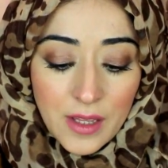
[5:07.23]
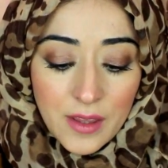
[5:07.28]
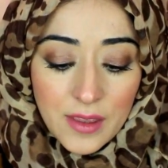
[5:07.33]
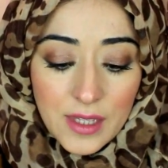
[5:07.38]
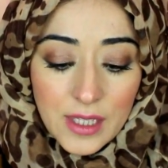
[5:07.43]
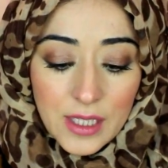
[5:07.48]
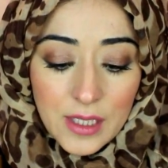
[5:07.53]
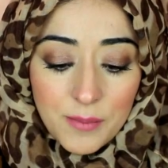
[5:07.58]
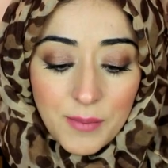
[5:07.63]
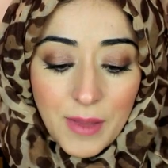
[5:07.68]

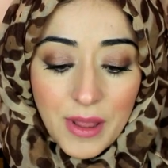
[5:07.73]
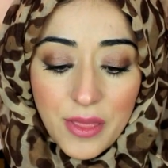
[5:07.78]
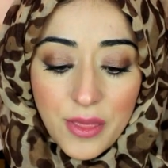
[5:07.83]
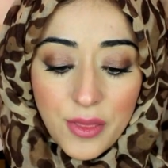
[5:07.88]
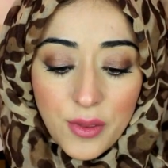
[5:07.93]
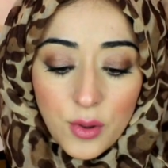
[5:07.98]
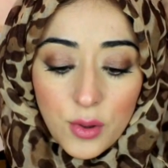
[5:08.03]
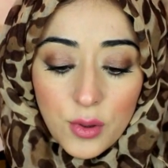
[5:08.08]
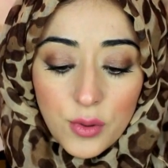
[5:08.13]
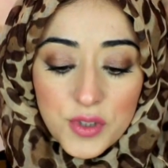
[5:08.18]
the
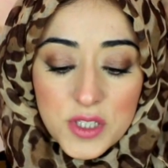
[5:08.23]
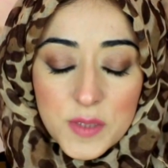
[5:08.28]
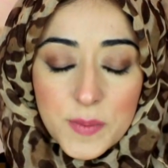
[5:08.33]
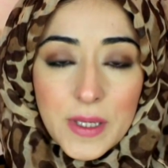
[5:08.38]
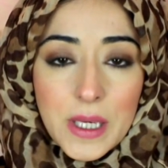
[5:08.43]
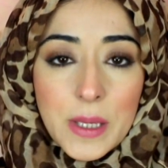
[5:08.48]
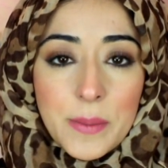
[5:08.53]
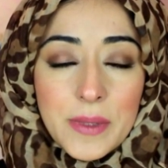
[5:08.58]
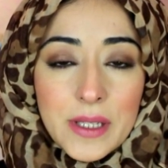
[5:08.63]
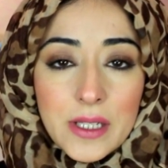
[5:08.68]
menthol or
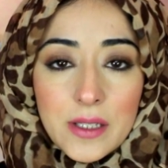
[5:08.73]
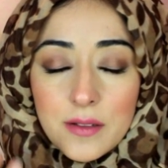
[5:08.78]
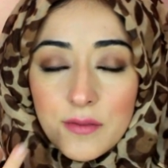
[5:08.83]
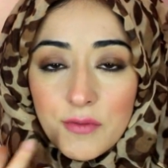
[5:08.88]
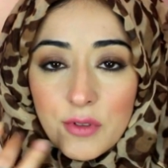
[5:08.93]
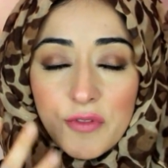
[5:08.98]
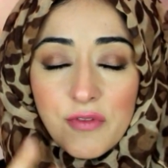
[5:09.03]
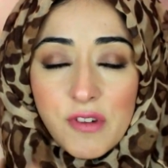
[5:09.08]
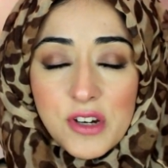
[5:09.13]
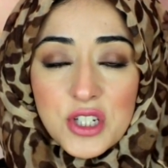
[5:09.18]
spearmint
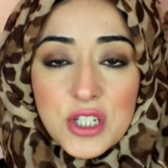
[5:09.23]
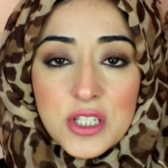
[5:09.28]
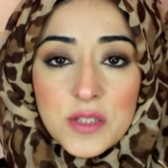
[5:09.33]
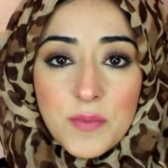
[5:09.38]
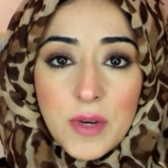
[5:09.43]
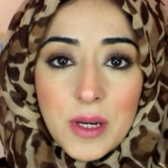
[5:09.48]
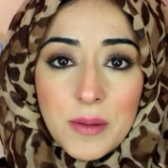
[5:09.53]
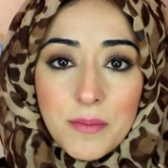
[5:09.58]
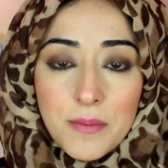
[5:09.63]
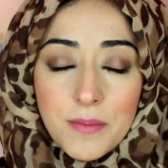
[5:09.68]

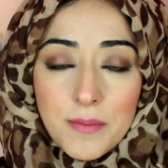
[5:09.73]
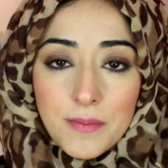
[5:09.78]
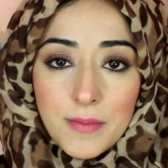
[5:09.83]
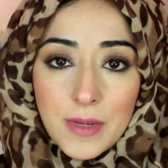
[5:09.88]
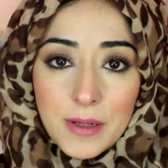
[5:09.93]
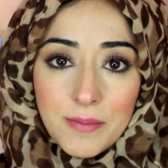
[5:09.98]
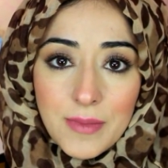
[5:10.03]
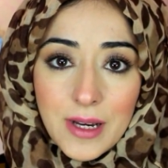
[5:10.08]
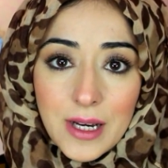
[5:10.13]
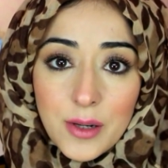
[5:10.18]
refreshes my
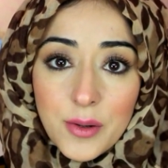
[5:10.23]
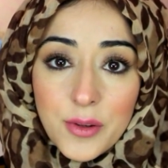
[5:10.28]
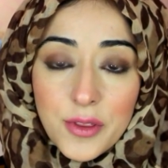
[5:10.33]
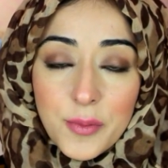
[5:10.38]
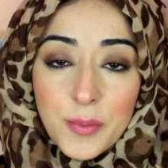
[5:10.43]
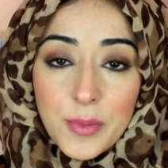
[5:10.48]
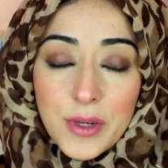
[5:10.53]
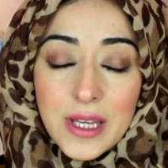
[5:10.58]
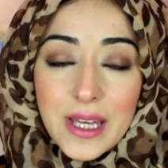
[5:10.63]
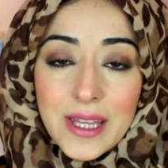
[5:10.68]

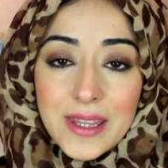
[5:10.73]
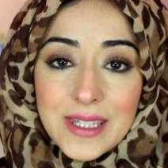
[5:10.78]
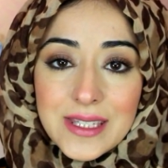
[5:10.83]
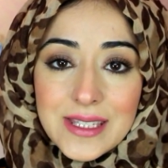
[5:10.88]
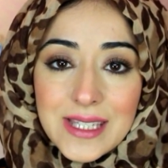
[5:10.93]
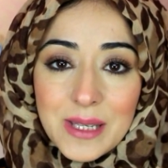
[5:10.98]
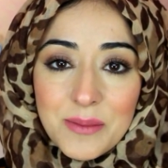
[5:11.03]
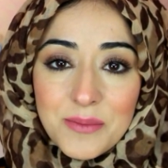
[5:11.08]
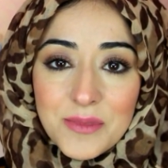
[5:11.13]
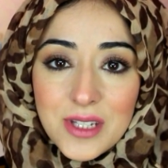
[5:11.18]
mouth, but at the
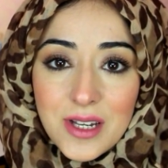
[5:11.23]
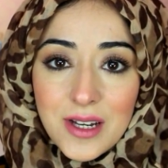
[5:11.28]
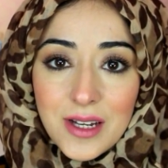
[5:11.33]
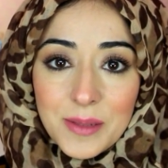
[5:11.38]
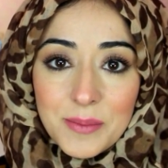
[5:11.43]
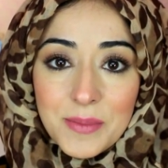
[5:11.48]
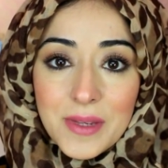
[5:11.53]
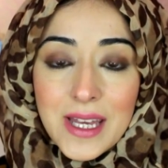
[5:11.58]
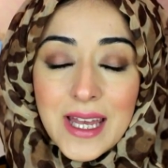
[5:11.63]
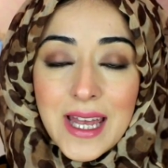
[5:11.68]
same
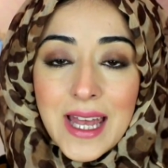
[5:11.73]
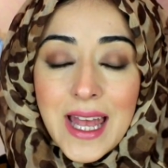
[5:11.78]
time